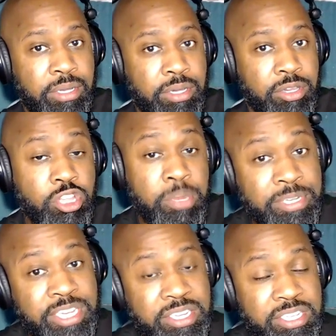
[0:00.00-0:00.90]
You can
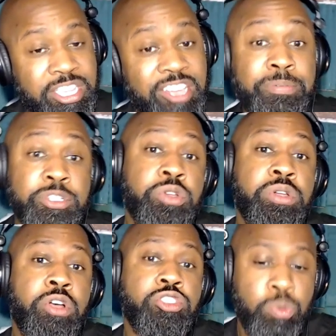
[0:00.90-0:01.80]
protect yourself, but you can
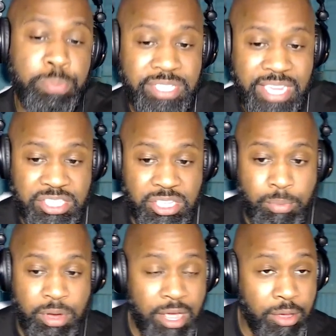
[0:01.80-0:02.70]
also protect
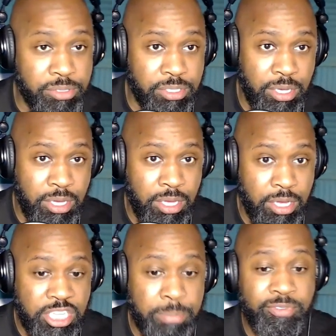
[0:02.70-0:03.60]
someone else
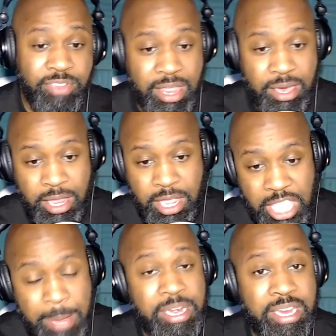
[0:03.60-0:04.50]
to prevent
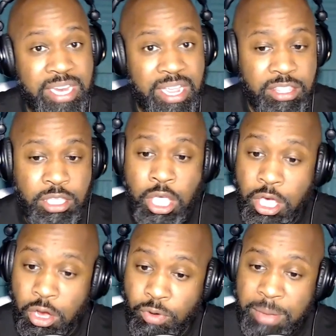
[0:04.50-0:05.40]
imminent death,
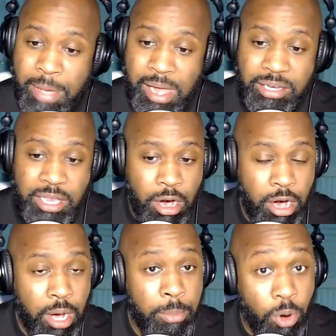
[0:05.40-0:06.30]
great bodily
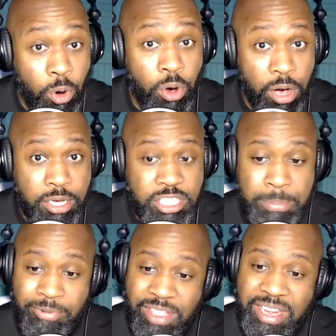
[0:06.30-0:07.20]
harm, or to
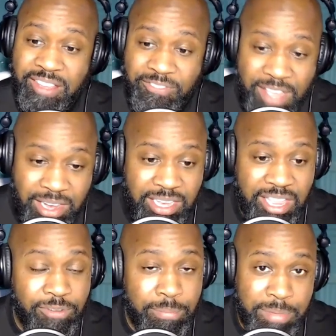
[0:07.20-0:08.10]
prevent a felony
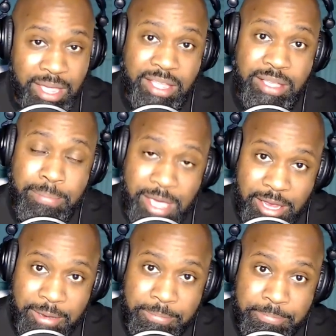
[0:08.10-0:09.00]
from being committed.
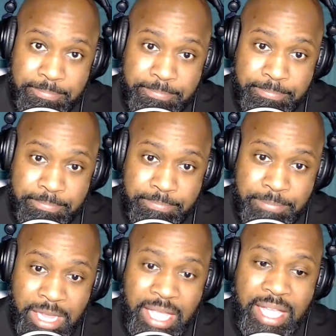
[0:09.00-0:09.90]

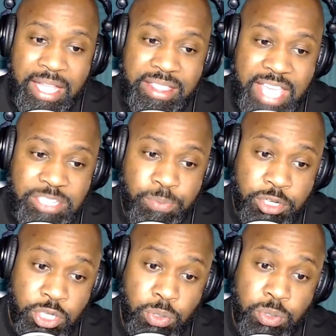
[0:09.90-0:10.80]
That's
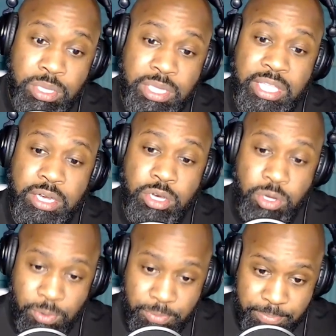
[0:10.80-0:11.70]
what you can
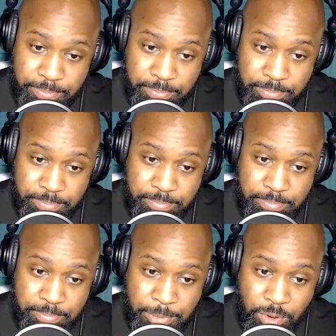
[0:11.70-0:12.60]
do.
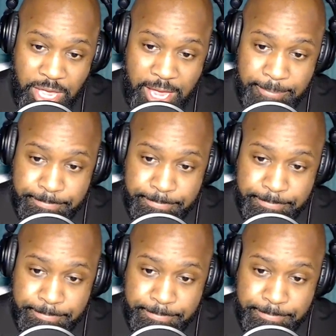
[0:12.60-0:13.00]
Okay.